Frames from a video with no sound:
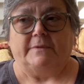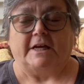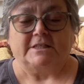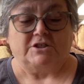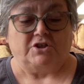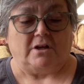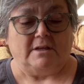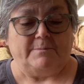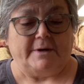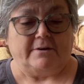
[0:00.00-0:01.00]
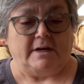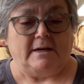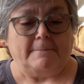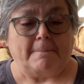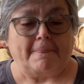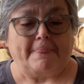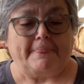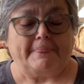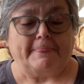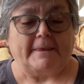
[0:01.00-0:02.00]
lots of Jolly Berry,
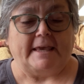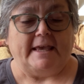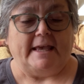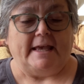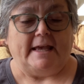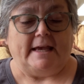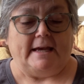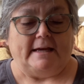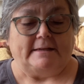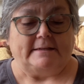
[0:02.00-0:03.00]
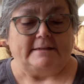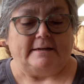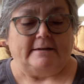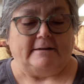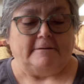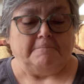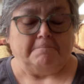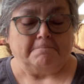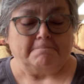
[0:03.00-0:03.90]
and um,